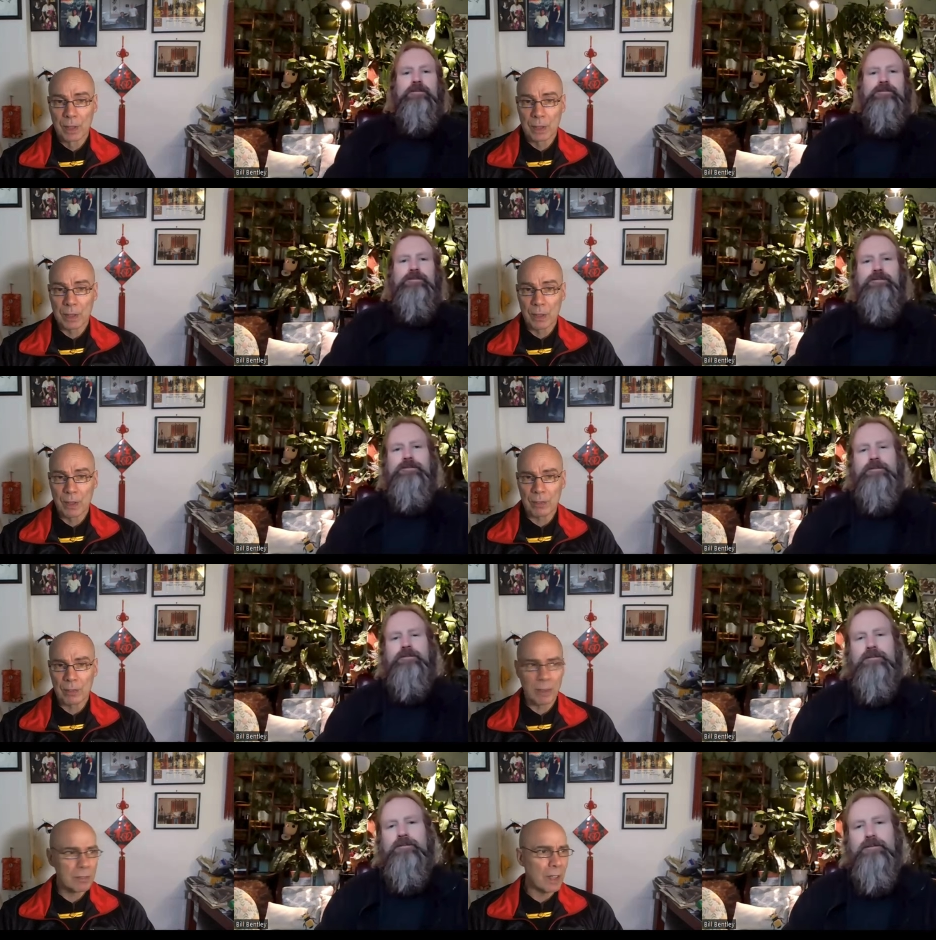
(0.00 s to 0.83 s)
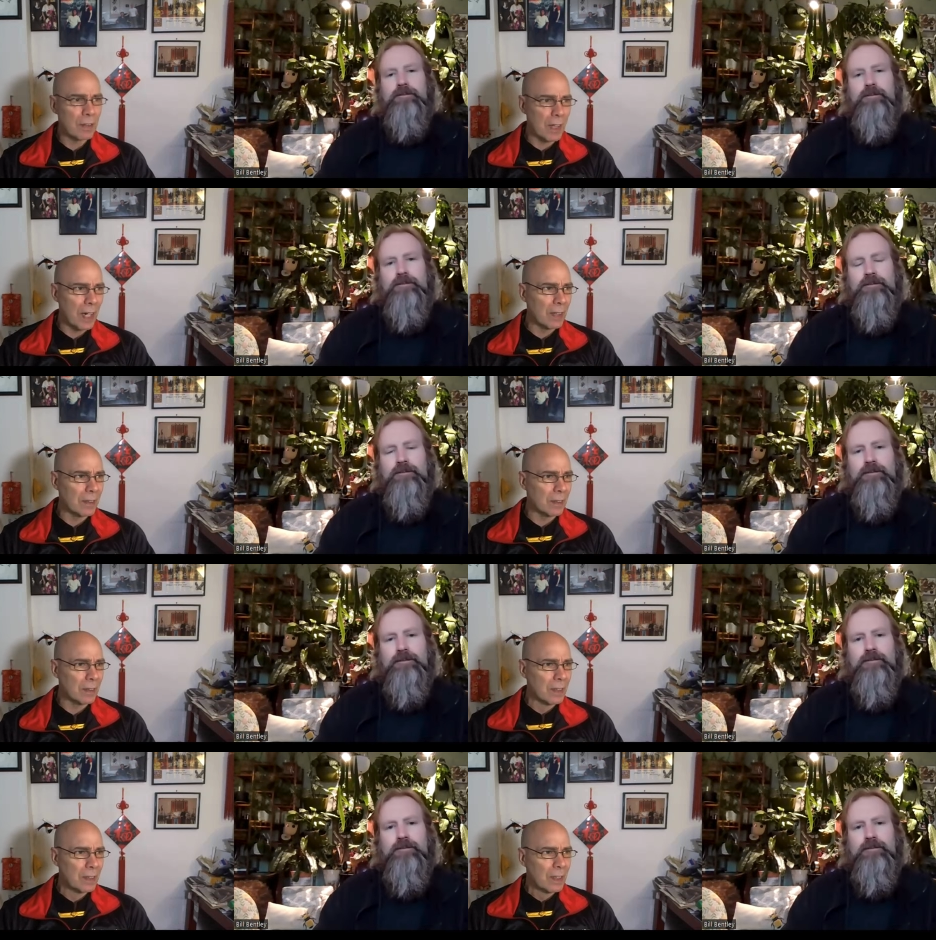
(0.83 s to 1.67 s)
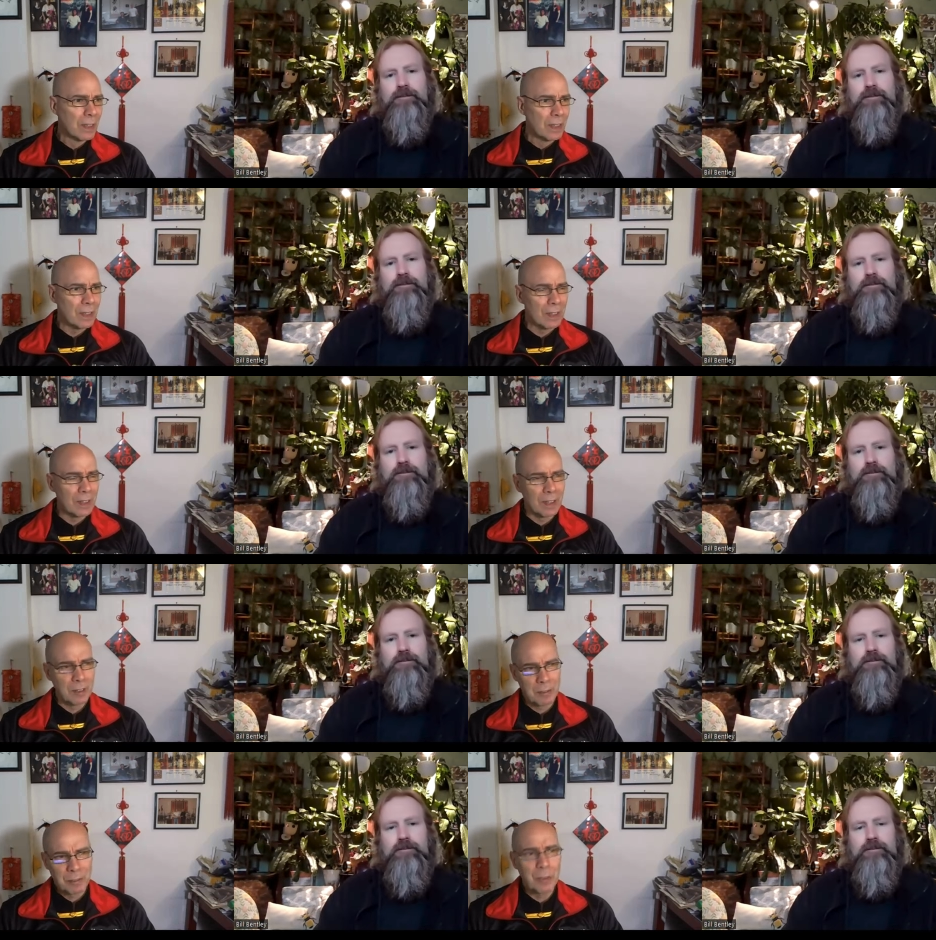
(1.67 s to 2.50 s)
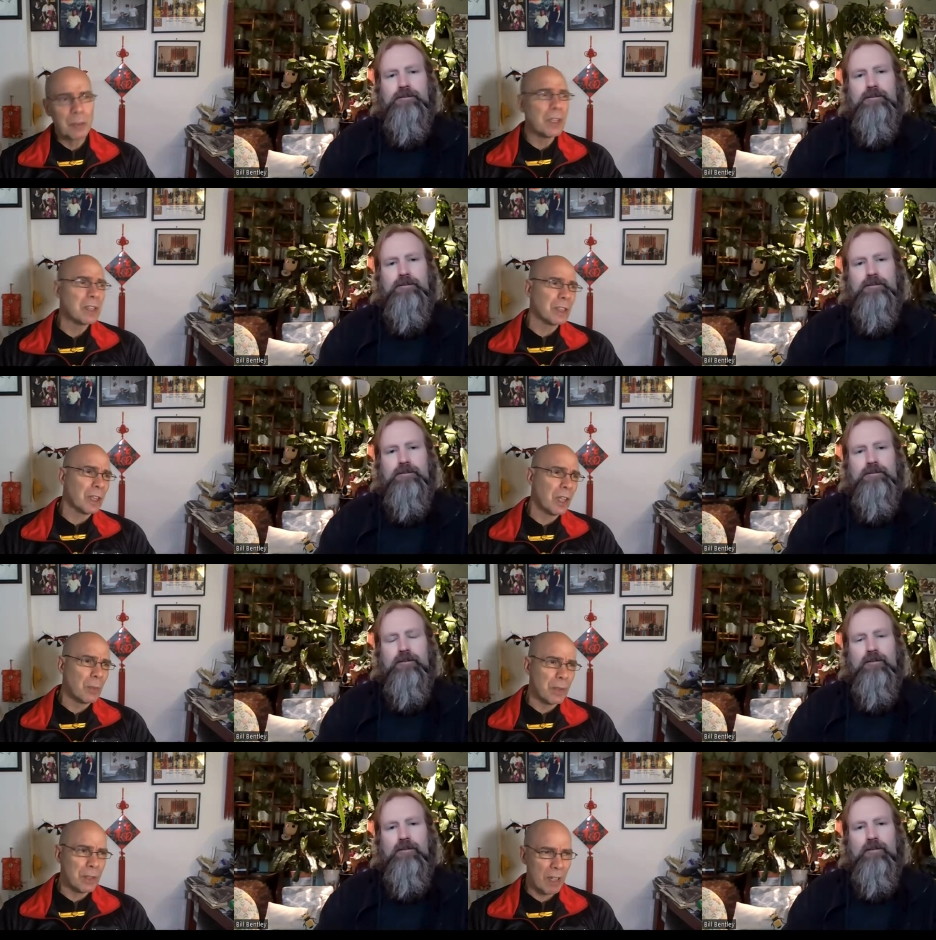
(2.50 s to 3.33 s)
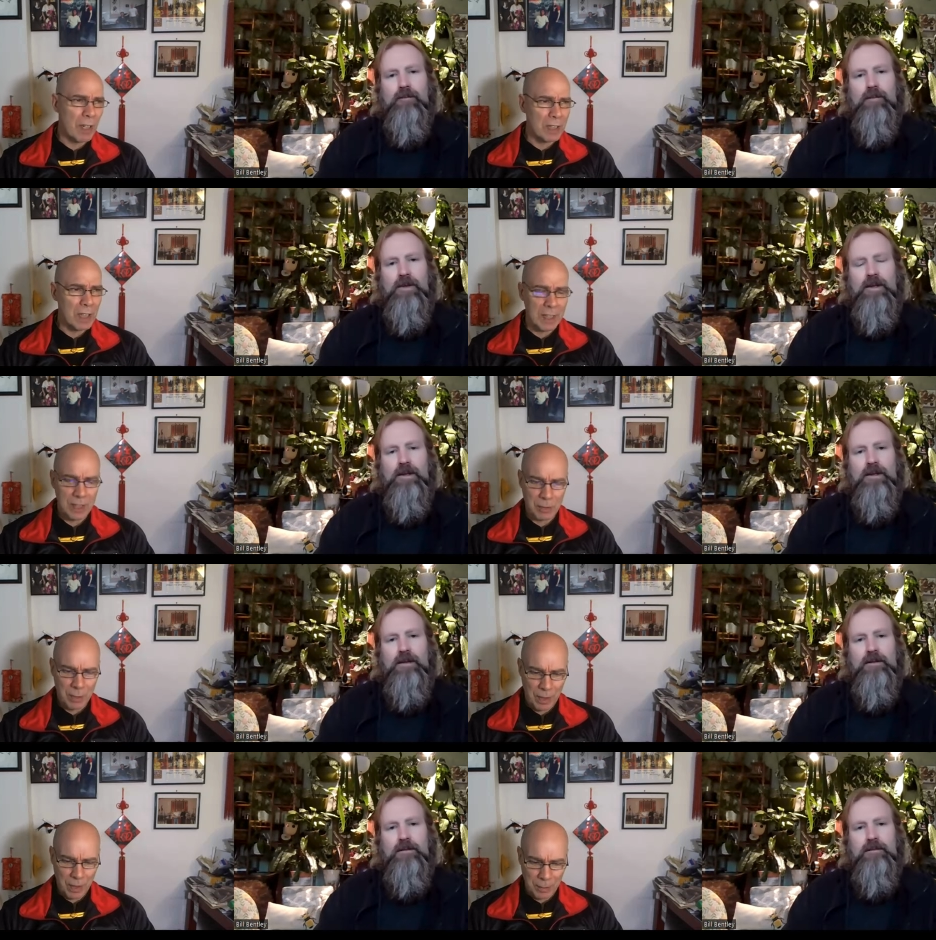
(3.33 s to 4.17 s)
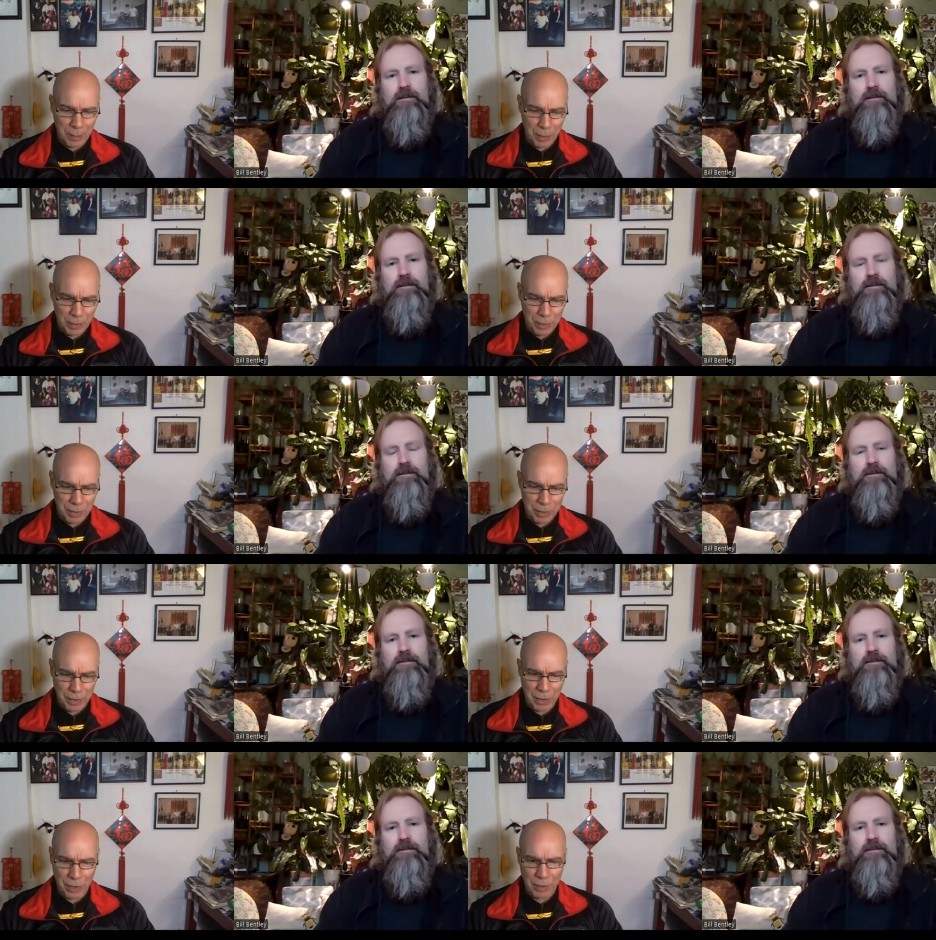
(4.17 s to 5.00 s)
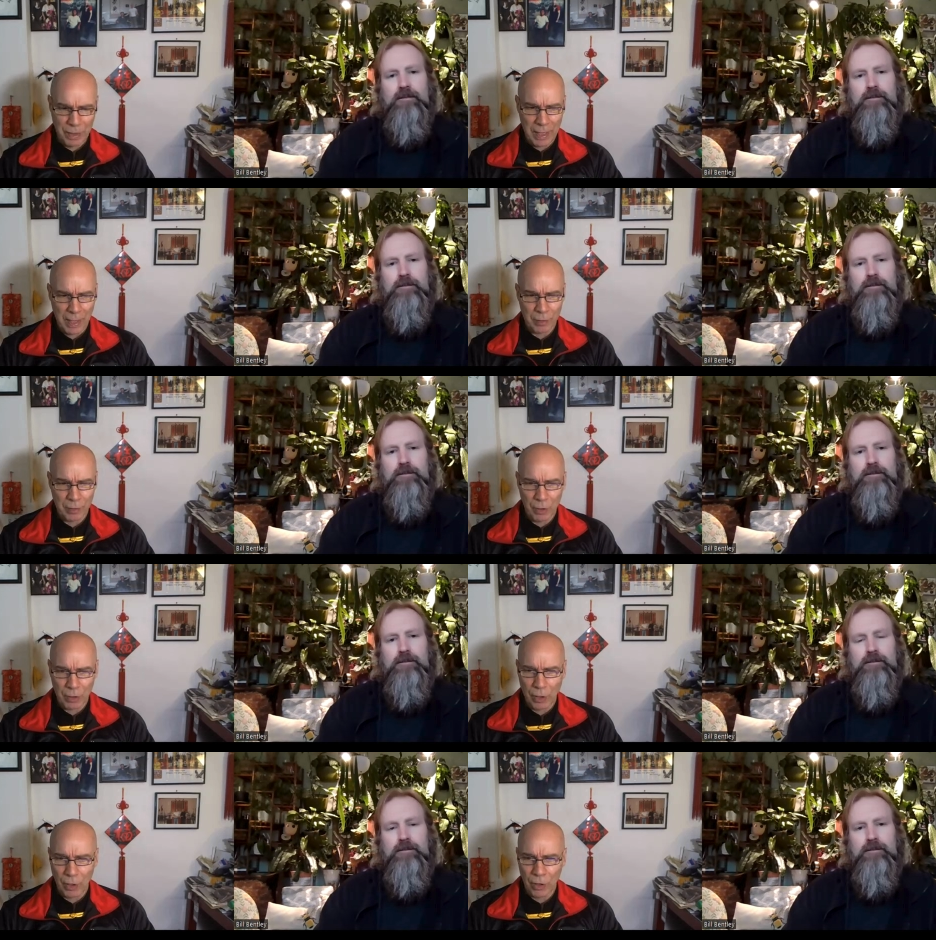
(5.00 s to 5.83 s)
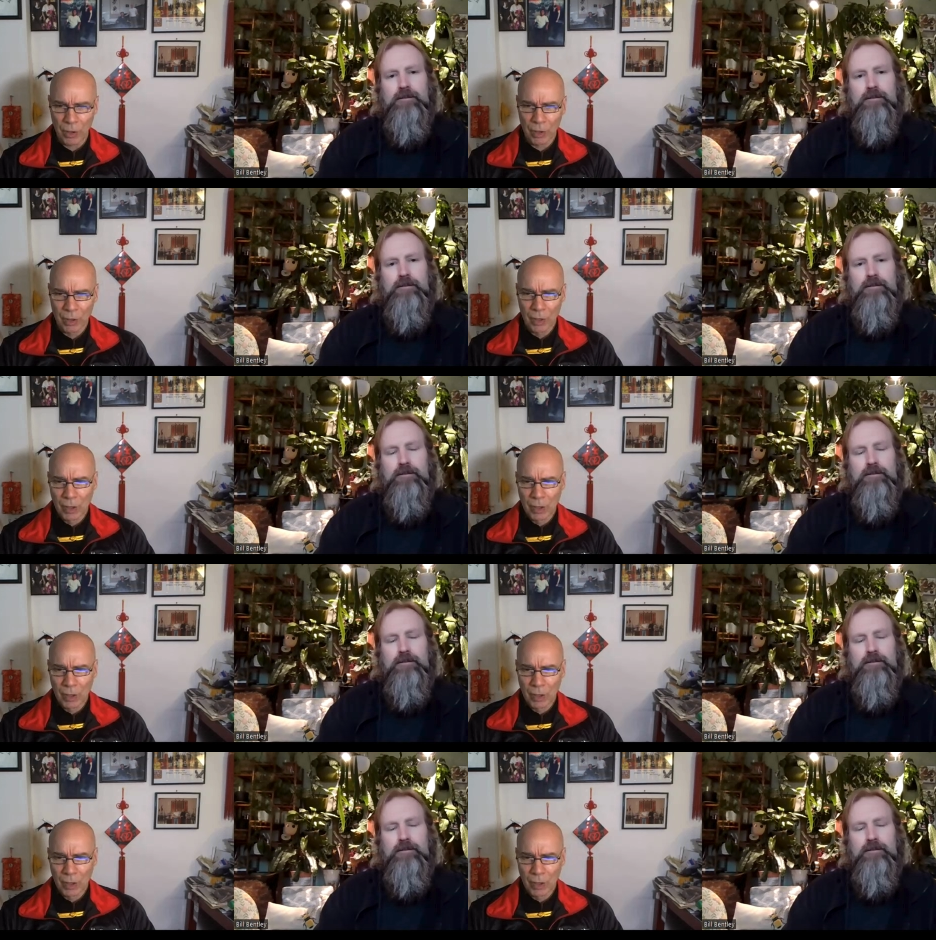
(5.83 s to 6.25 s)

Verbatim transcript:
Speaker 1: So I've, I've done that. And uh, a few years ago, we translated one of the books uh, out of Hong Kong